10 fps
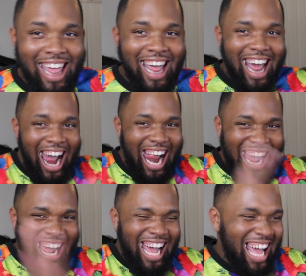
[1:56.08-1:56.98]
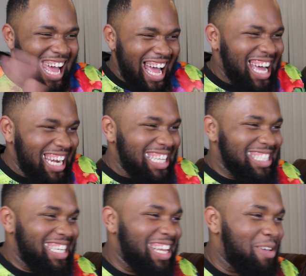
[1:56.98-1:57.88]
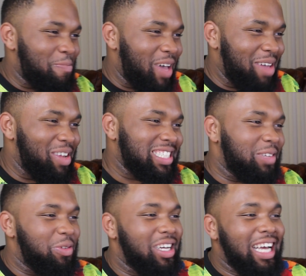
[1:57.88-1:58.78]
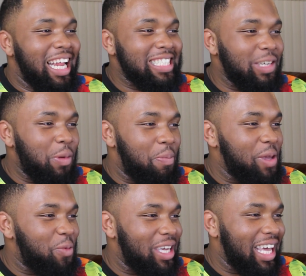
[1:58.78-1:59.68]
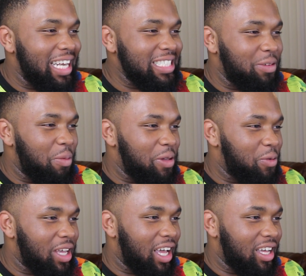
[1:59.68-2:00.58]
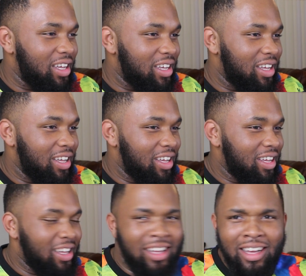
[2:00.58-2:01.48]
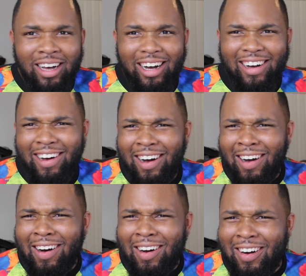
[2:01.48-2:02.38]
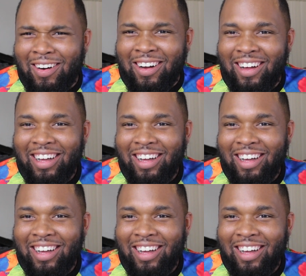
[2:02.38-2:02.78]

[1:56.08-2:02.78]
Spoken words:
Let's get it, baby. Let's see what beat we got. Let's see what beat we got. Oh,